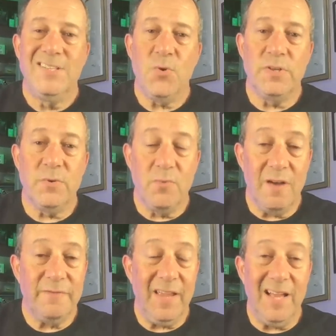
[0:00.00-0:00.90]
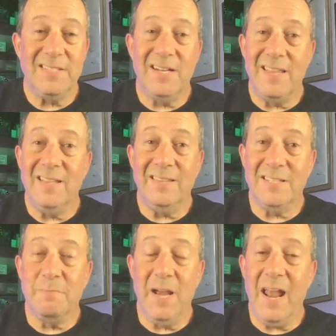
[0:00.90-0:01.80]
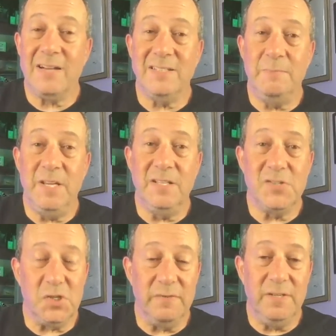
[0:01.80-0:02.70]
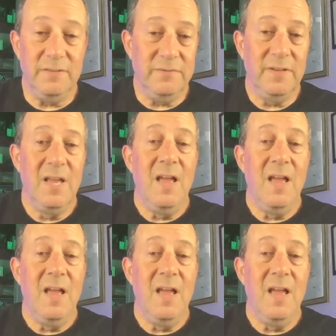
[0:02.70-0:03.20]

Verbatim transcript: So as a rough guess, and I think this might actually be conservative,